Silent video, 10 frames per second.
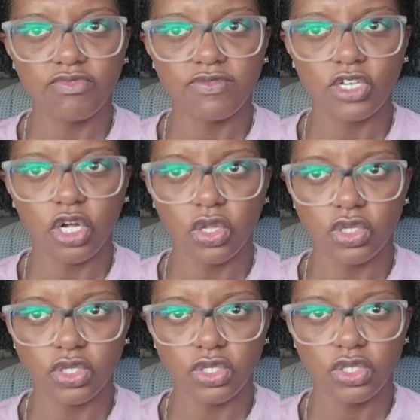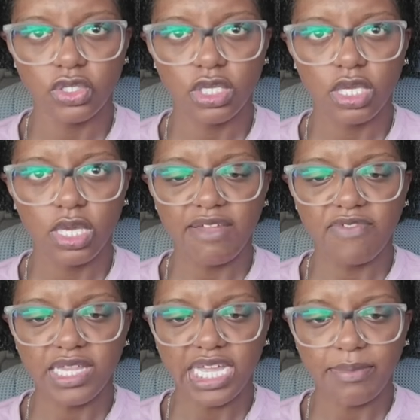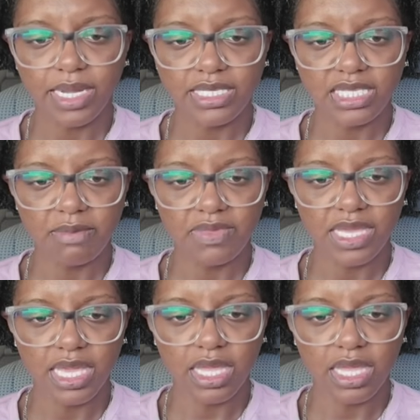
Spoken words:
And then I feel like I bought something